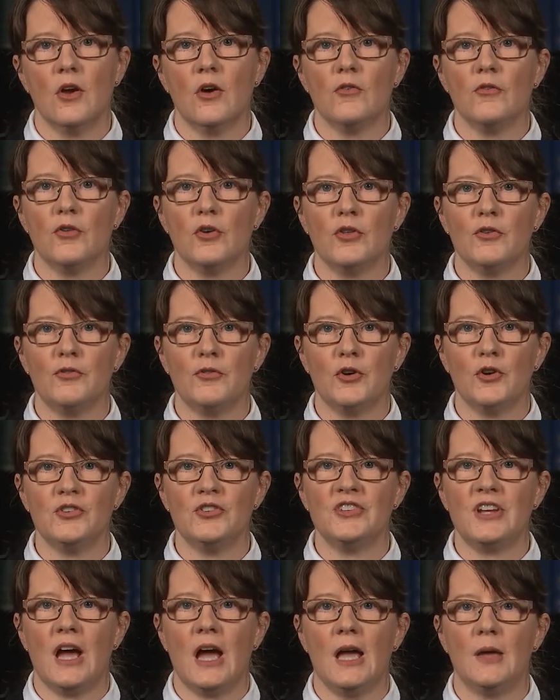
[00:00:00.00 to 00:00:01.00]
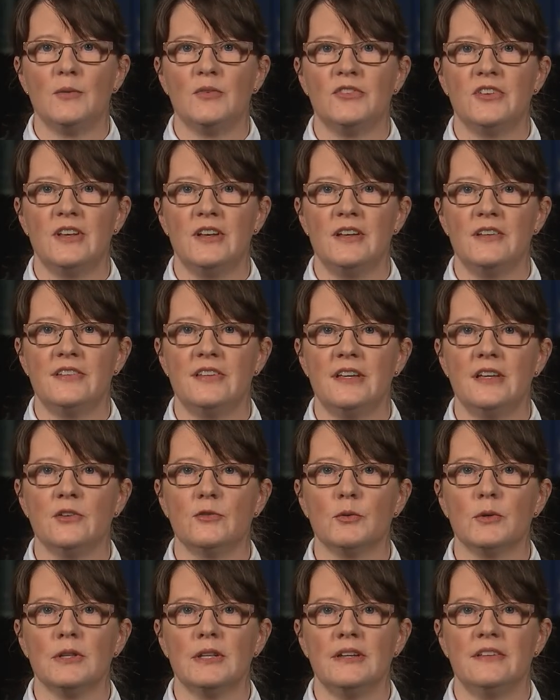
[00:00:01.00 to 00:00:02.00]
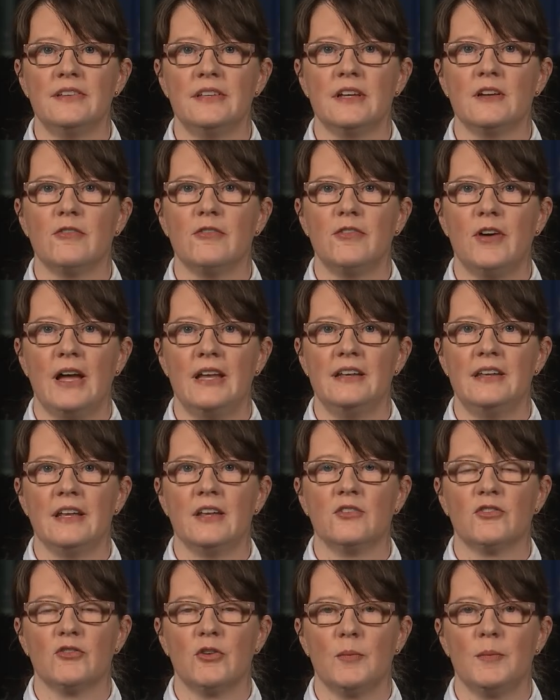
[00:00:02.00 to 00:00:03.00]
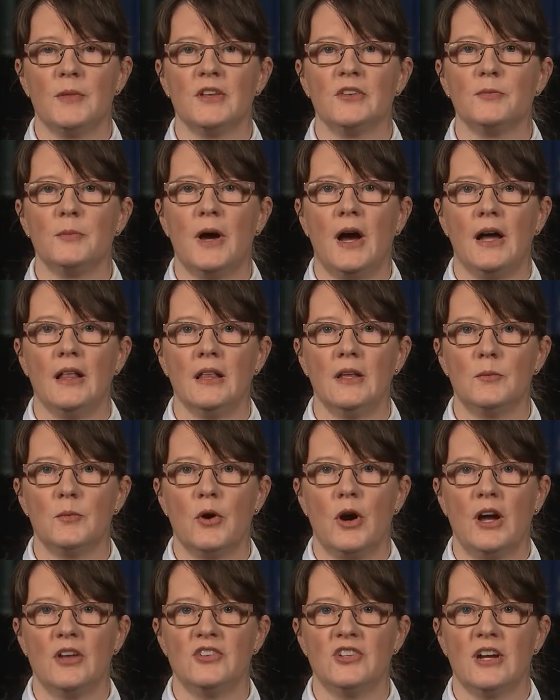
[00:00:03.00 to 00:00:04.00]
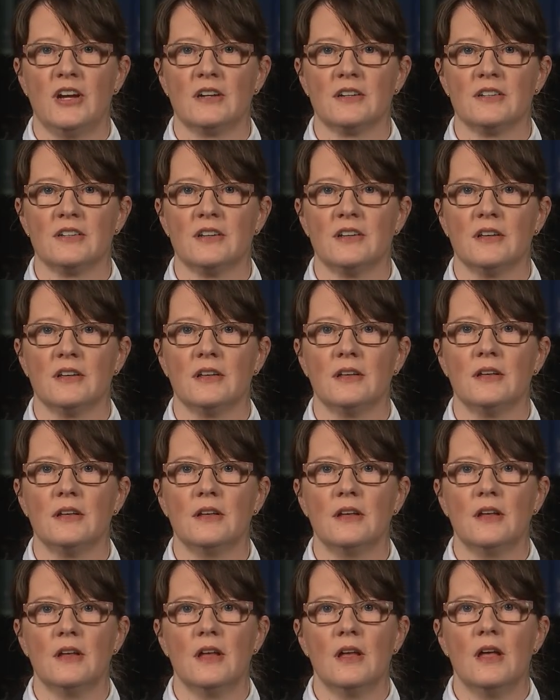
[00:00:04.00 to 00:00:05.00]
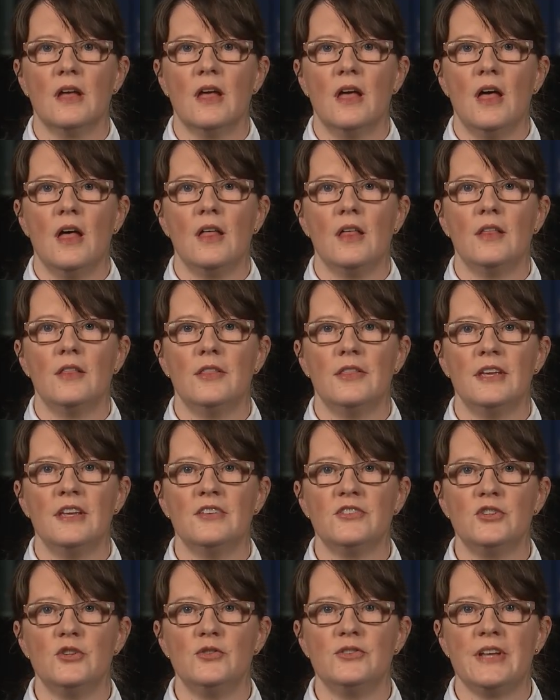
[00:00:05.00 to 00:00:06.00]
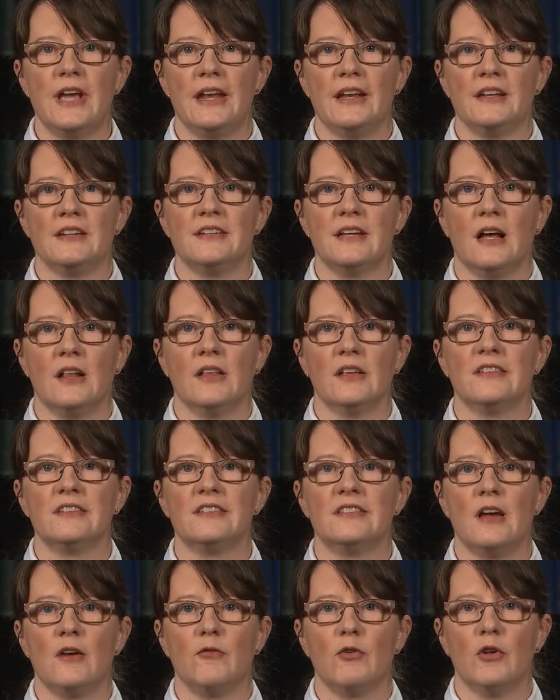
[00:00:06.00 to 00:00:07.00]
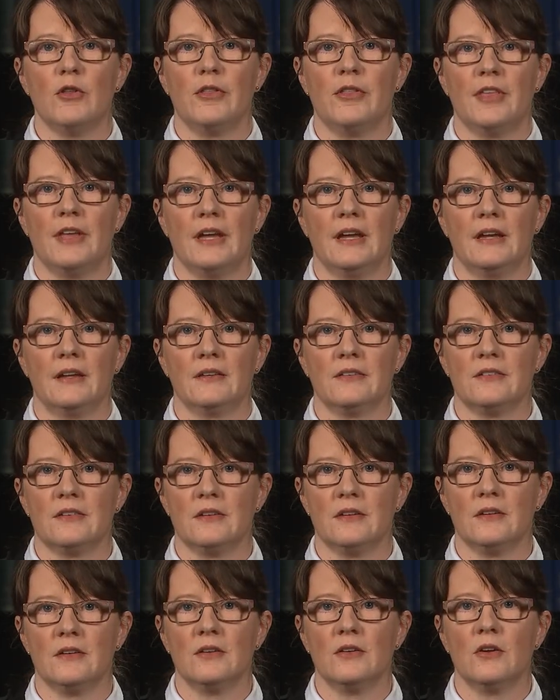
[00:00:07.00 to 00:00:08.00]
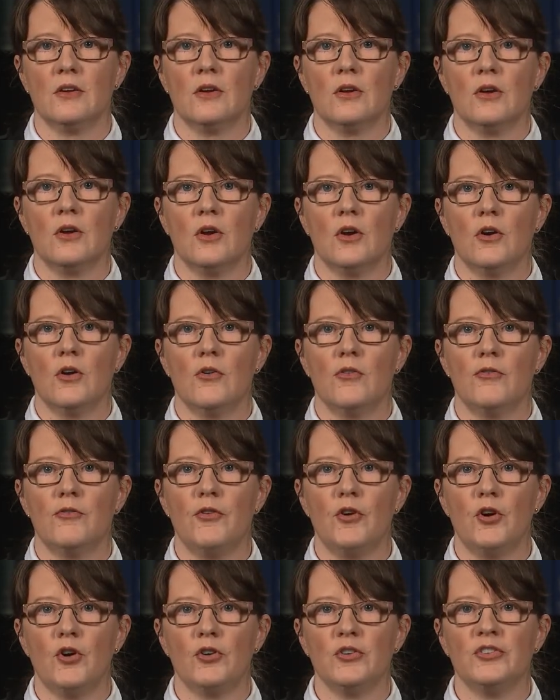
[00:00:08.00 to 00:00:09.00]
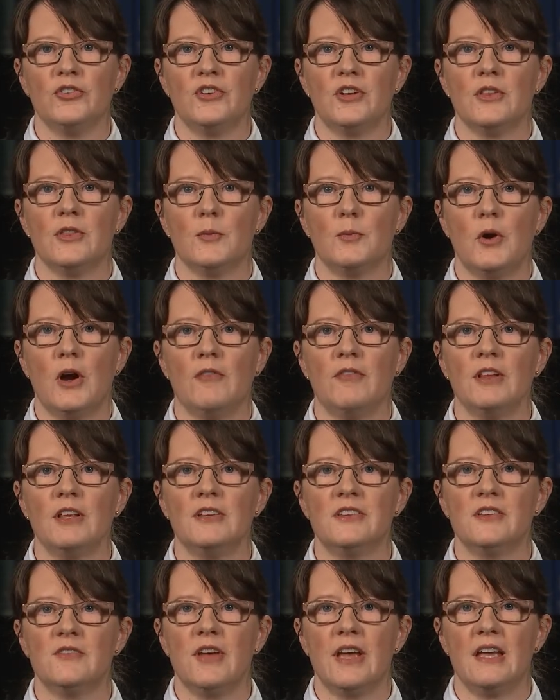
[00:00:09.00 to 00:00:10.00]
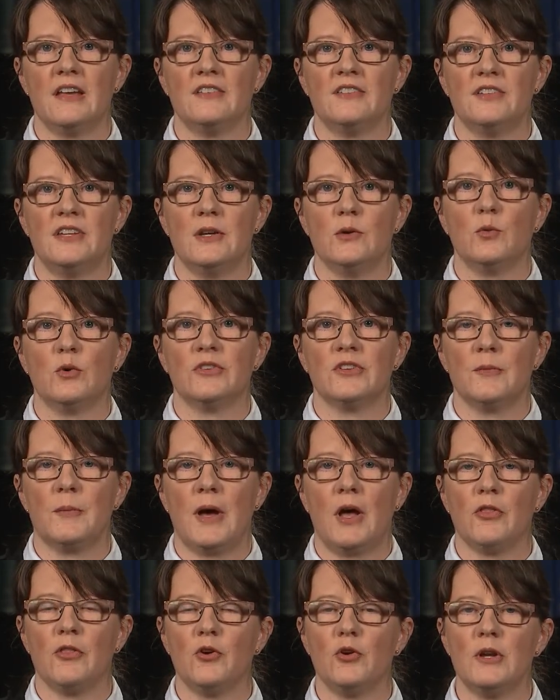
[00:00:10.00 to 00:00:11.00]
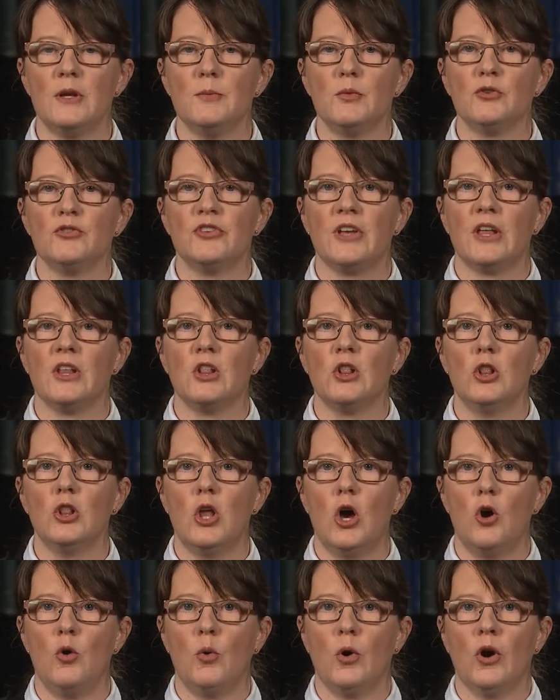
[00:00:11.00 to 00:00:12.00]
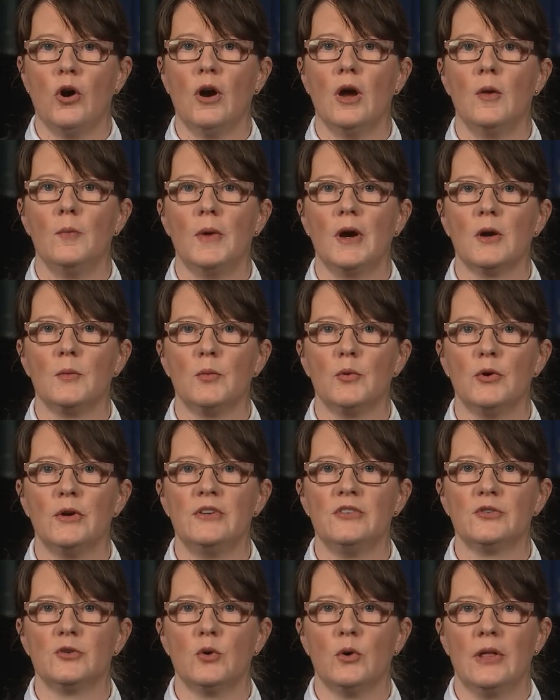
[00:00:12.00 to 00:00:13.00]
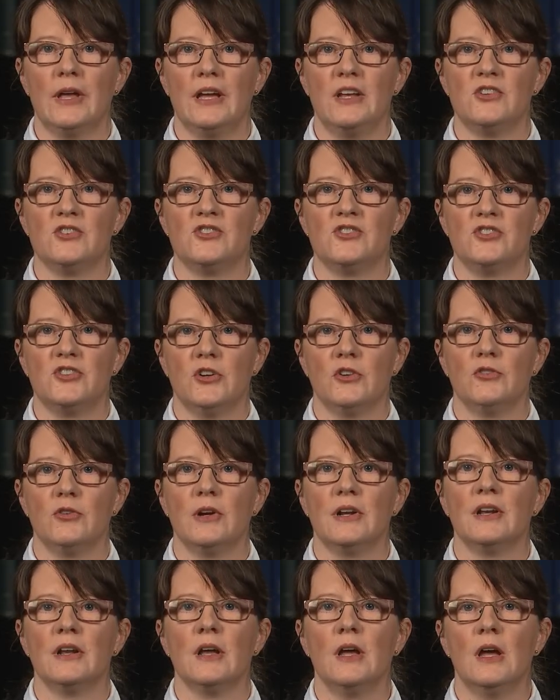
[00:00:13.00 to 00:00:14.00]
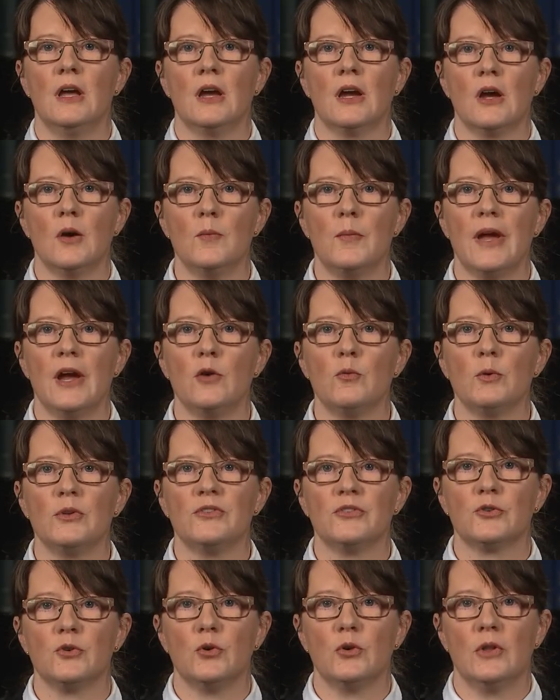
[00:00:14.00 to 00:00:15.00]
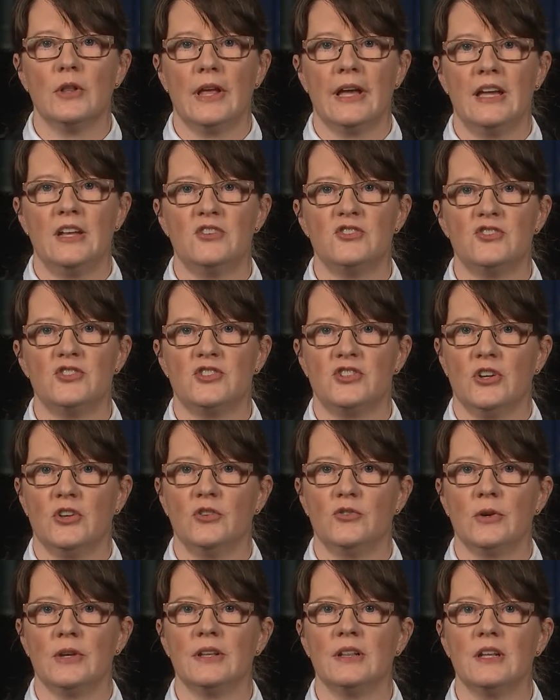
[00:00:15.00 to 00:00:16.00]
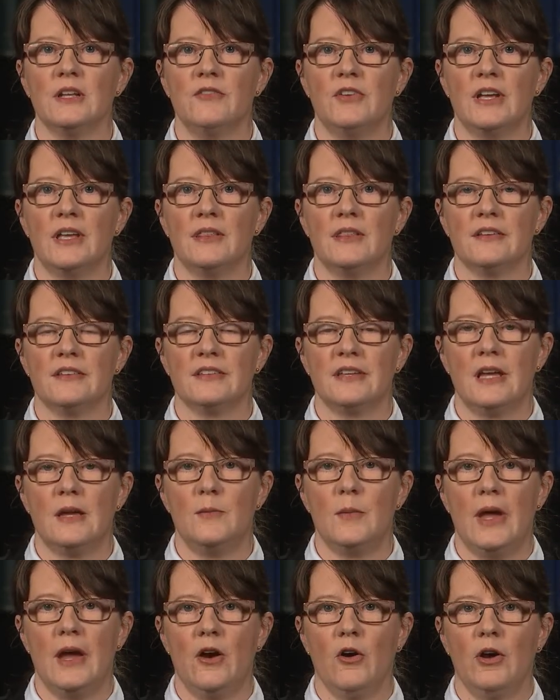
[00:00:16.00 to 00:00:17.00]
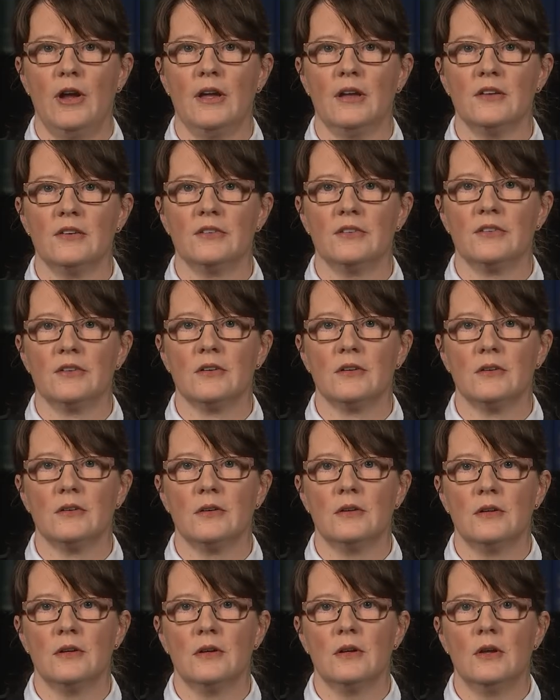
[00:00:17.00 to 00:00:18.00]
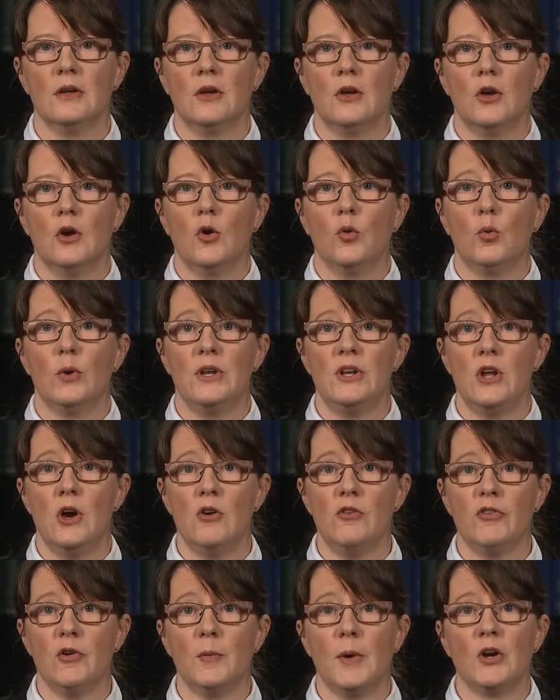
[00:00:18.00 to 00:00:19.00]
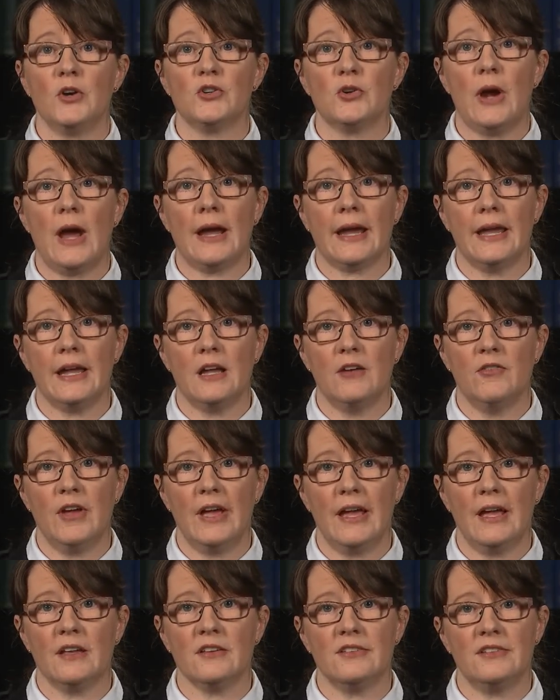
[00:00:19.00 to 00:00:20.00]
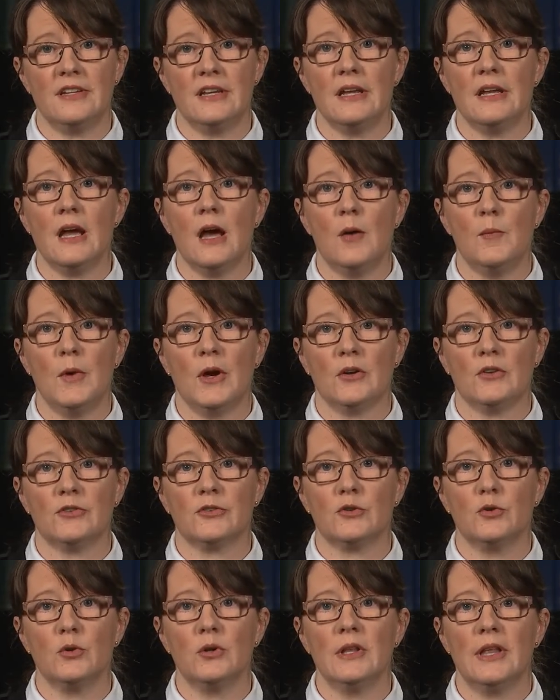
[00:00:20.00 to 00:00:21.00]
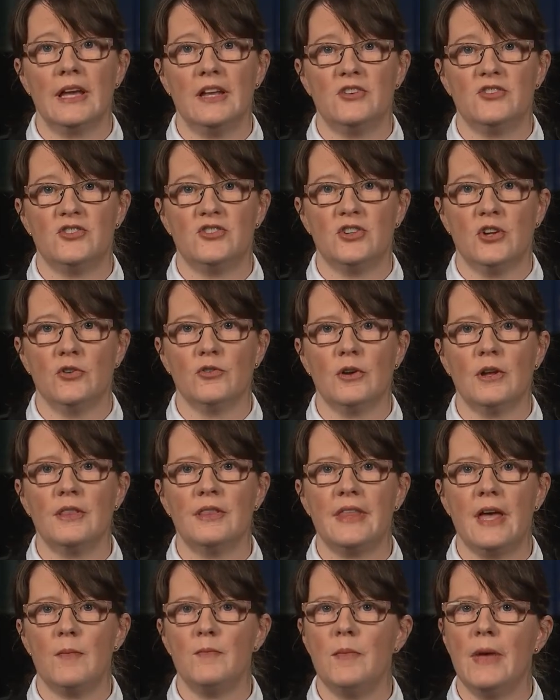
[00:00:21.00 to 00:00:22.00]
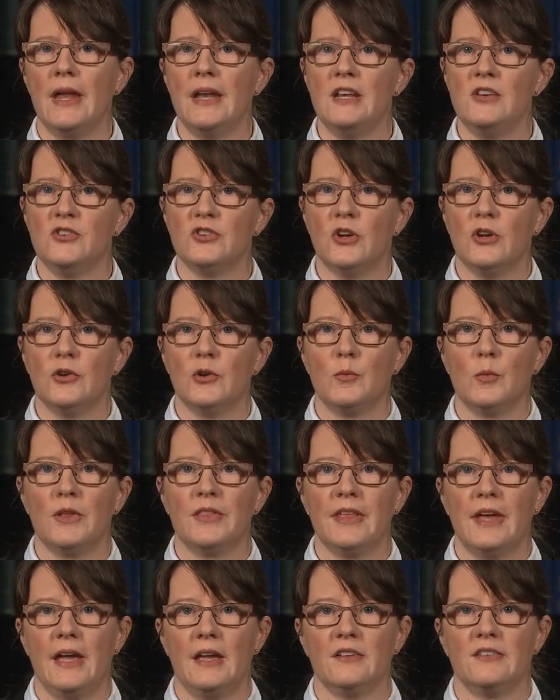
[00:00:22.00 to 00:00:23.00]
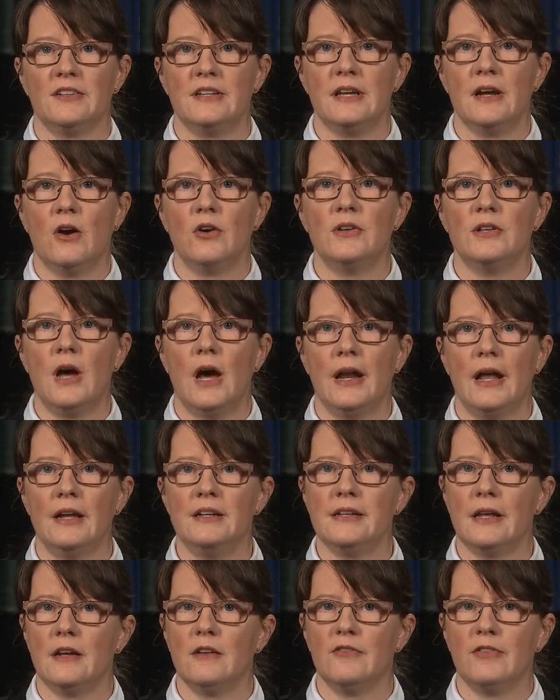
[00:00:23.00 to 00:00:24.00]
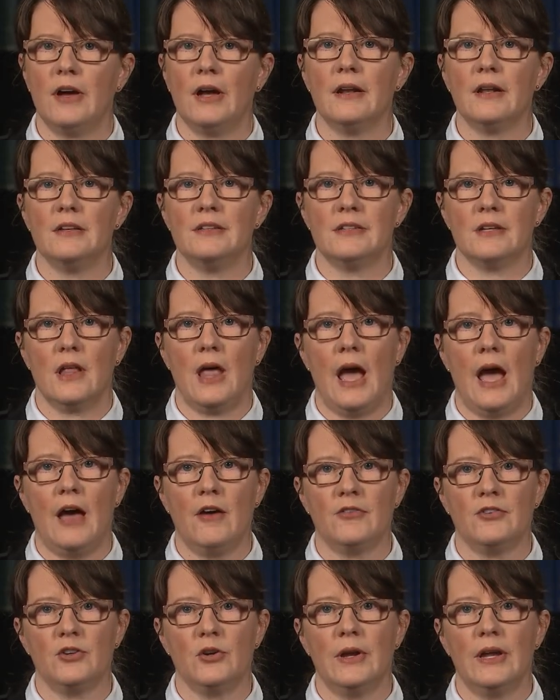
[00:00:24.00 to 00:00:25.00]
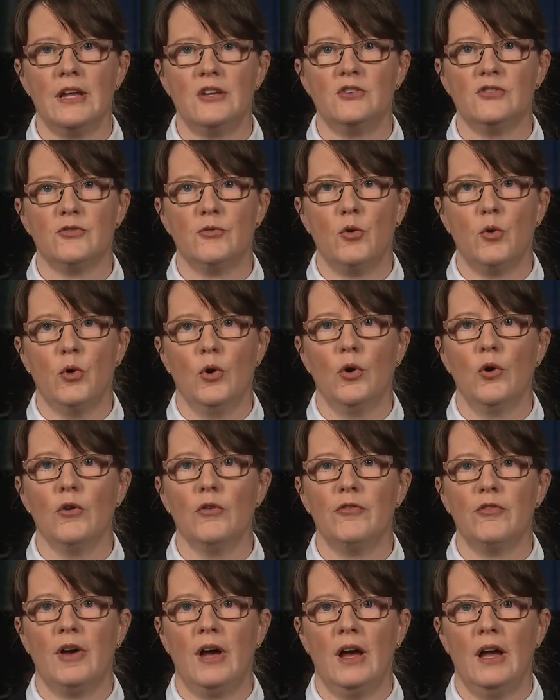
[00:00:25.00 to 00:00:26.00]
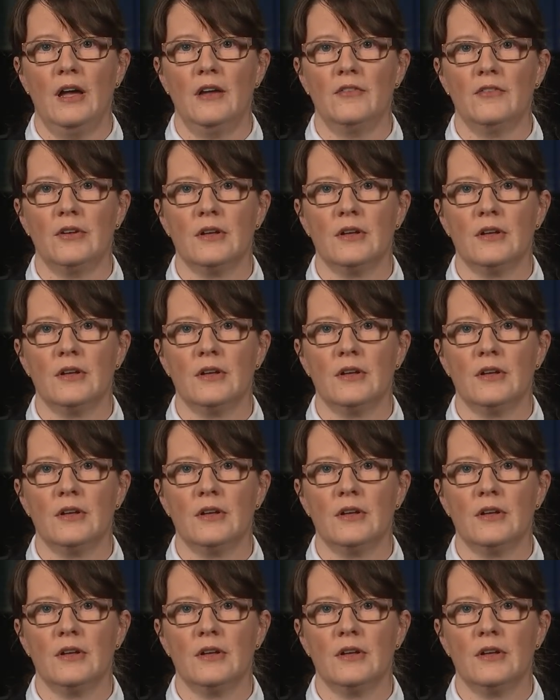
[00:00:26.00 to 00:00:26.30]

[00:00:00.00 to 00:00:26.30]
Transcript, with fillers: For the first time, CDC is releasing findings from this pilot project. These new data tell us several things. First, the prevalence of ASD was about 30% lower among preschool aged children compared with school aged children living in the same areas. We know from our tracking of ASD among school aged children that many children with ASD are not identified until after age 4 or 5.